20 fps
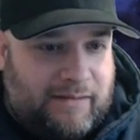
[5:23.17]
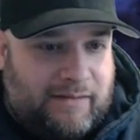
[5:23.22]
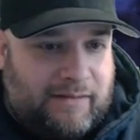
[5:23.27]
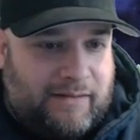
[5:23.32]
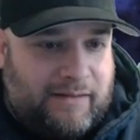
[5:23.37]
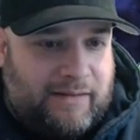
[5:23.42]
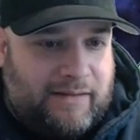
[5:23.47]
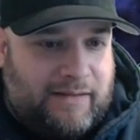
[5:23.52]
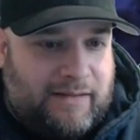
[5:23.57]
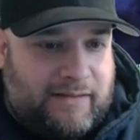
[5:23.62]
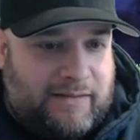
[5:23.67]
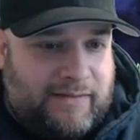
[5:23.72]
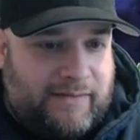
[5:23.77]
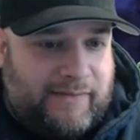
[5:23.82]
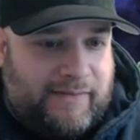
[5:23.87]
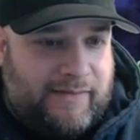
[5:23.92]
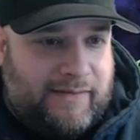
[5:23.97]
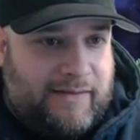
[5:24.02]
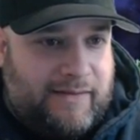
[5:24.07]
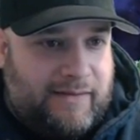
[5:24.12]
I got to
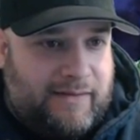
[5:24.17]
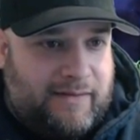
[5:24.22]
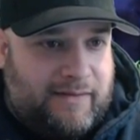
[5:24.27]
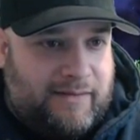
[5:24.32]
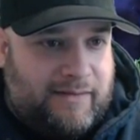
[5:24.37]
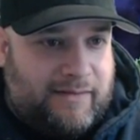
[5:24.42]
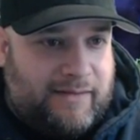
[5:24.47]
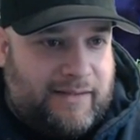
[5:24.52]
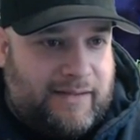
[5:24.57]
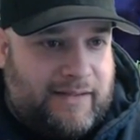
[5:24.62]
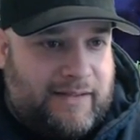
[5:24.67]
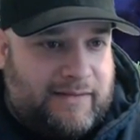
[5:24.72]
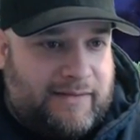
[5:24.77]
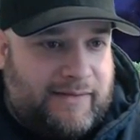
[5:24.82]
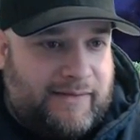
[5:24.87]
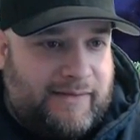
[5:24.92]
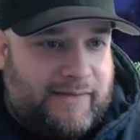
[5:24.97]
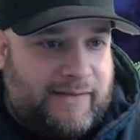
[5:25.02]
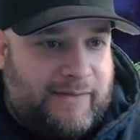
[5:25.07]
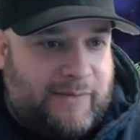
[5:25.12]
see
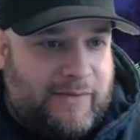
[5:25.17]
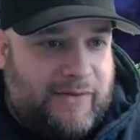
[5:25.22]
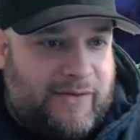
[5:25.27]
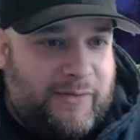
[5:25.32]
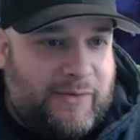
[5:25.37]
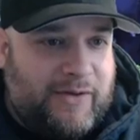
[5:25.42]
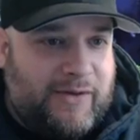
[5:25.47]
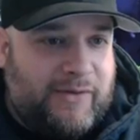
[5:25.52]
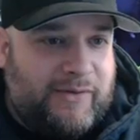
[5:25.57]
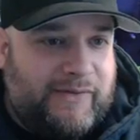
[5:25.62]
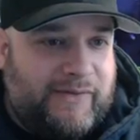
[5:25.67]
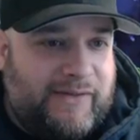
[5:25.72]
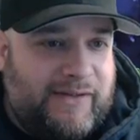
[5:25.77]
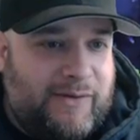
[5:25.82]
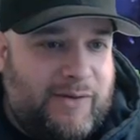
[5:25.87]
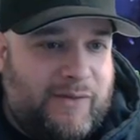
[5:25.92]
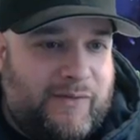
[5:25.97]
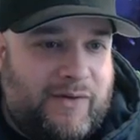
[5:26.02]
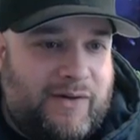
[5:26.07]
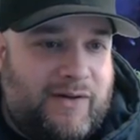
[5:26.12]
him. Oh, there we go.
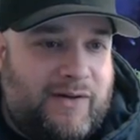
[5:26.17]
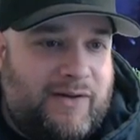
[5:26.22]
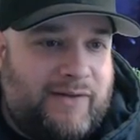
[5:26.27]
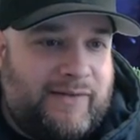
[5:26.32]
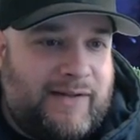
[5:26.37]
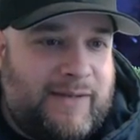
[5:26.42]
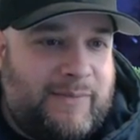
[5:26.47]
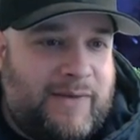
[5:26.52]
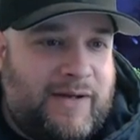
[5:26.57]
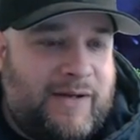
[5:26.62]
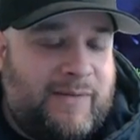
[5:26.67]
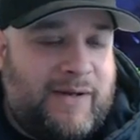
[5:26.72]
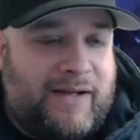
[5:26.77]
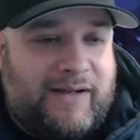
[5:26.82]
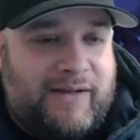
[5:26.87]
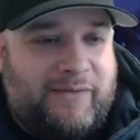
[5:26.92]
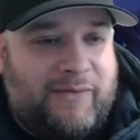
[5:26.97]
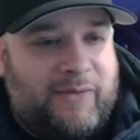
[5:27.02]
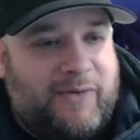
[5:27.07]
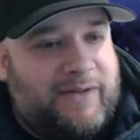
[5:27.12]
Sea overhauls. Hi, Bob.
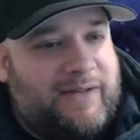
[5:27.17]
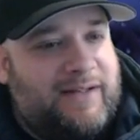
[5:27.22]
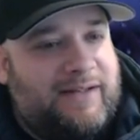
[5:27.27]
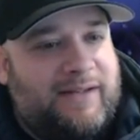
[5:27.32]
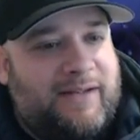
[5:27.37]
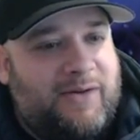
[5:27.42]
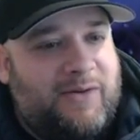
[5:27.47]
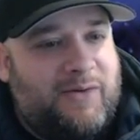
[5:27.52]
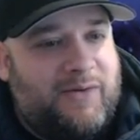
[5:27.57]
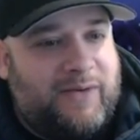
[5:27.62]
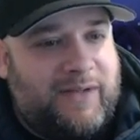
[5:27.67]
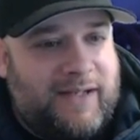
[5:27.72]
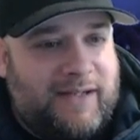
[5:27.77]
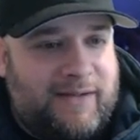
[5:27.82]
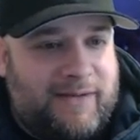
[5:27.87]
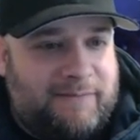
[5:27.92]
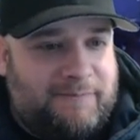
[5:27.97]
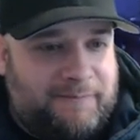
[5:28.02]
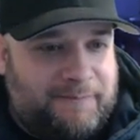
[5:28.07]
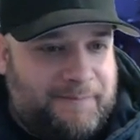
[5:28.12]
Hi, everyone. Hello,
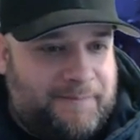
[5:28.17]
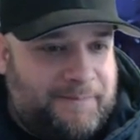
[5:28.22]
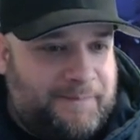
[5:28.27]
Caleb.